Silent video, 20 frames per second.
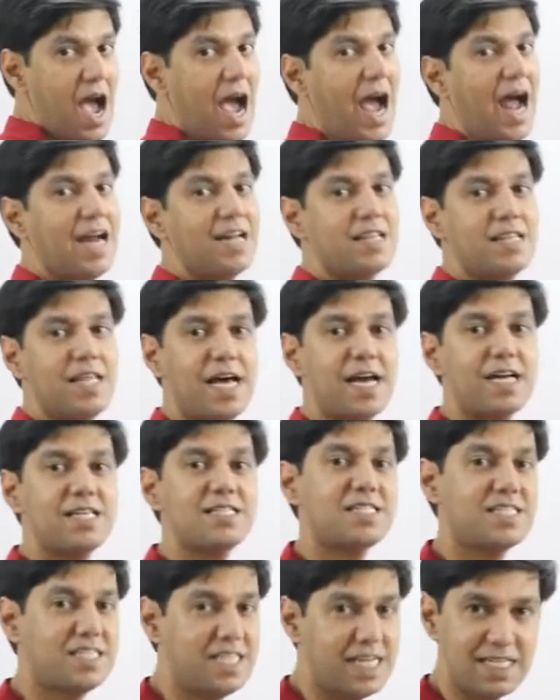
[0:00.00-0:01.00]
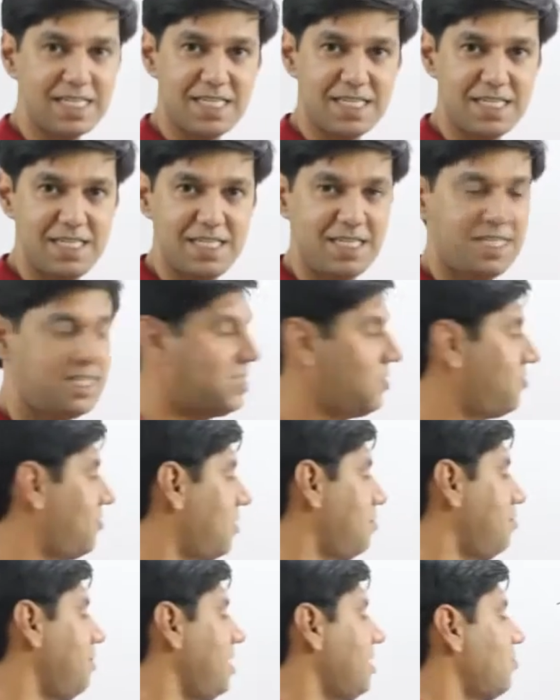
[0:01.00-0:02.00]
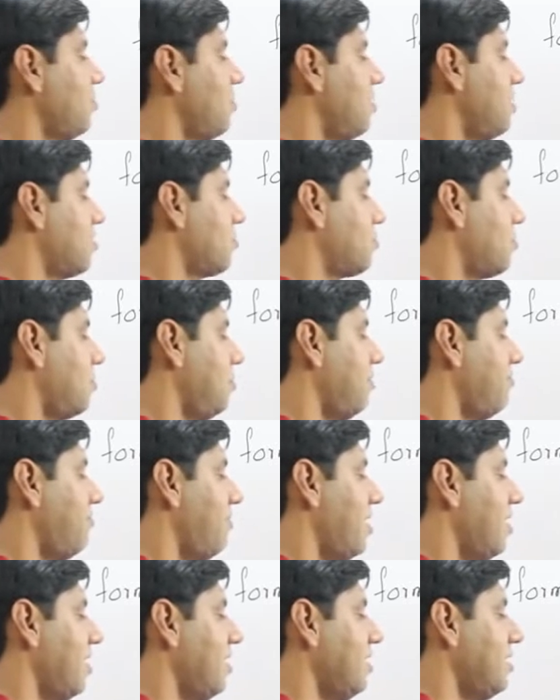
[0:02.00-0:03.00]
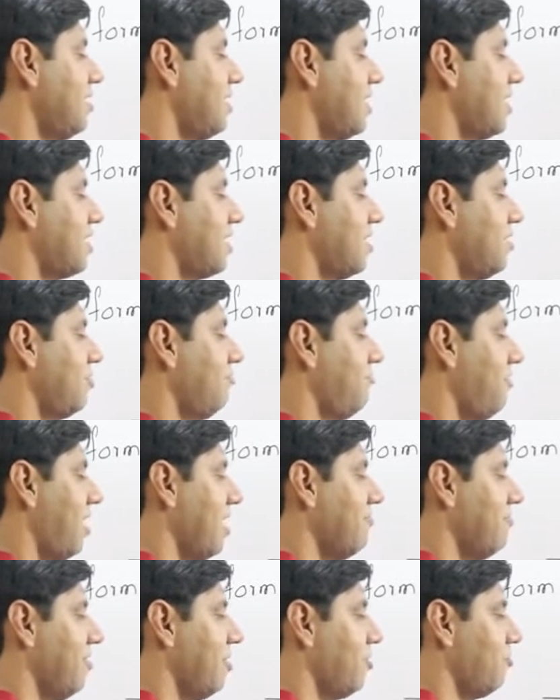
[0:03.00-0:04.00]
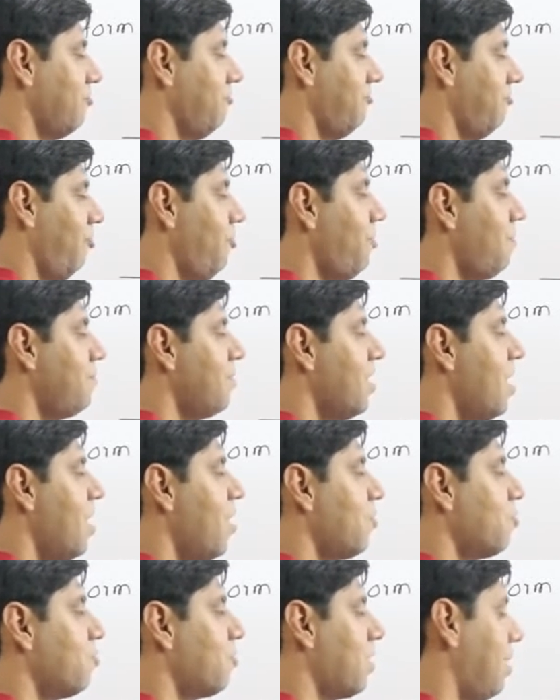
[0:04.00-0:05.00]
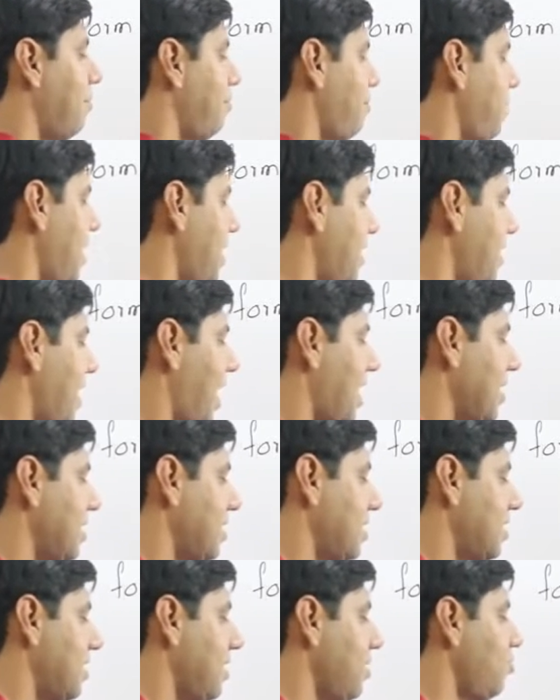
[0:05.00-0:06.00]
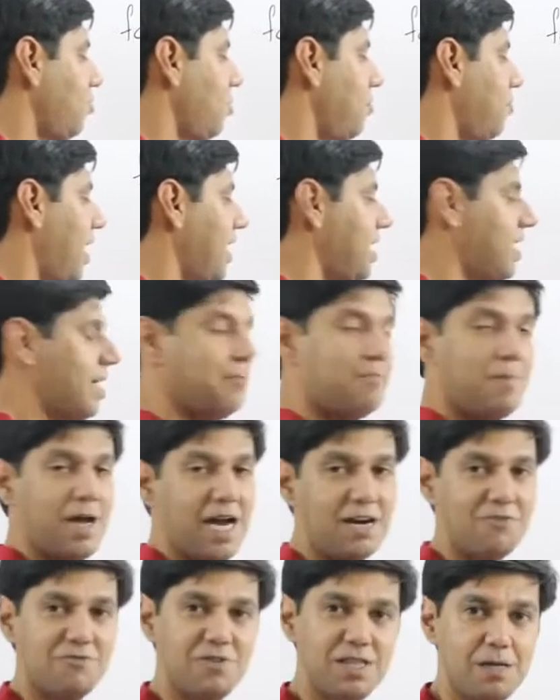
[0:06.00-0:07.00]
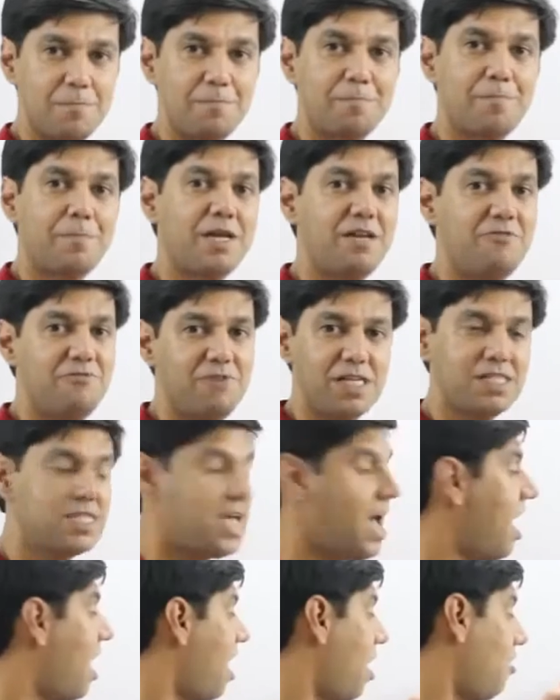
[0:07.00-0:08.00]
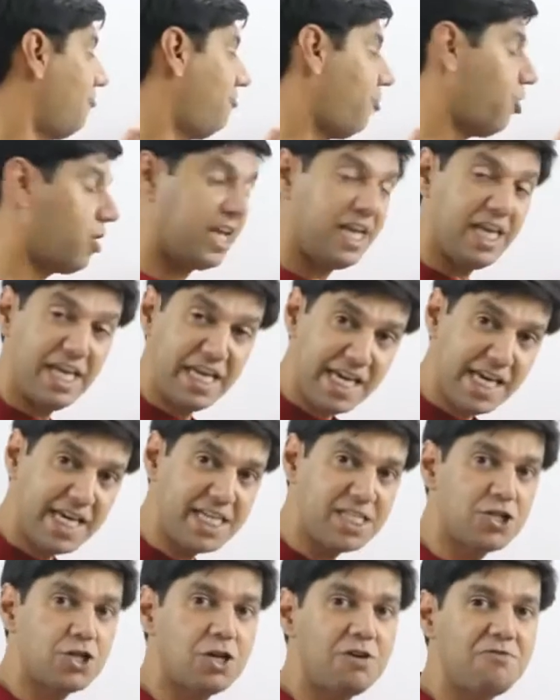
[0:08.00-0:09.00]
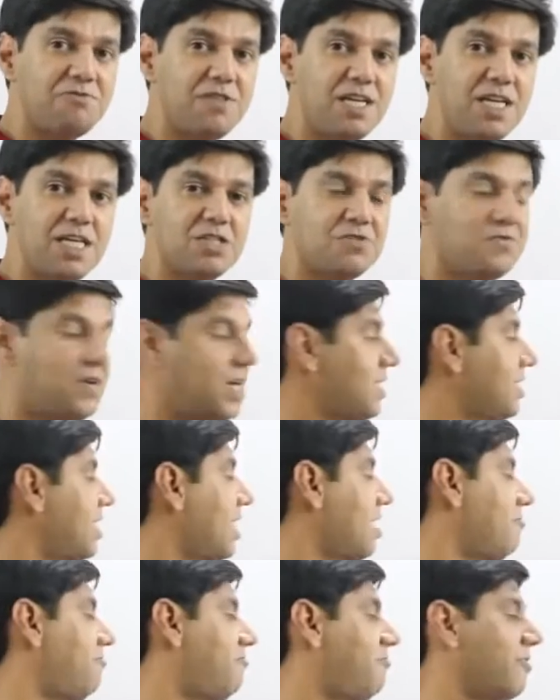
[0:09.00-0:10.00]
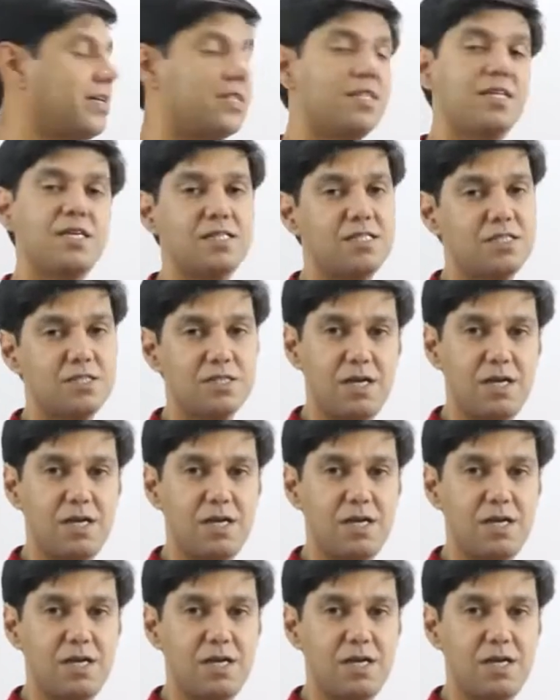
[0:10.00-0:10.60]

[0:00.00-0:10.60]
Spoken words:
and there are 6 digits with me. So this could be filled in 6 into 5 into 4. To complete the answer, you would multiply it with the previous. For each of these ways, there are further